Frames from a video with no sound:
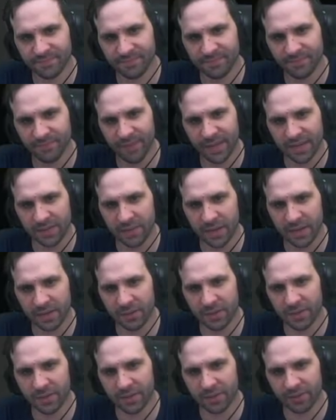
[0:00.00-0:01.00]
Make my
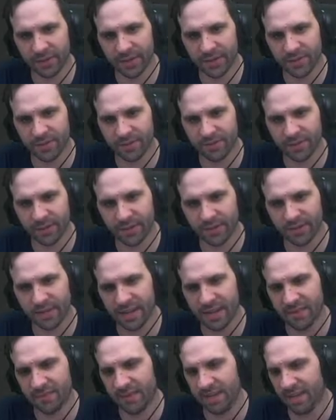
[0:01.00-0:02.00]
own integration build.
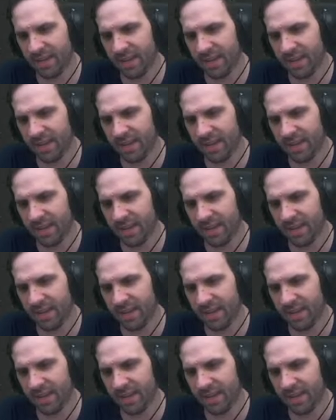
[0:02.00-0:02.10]
Damn it.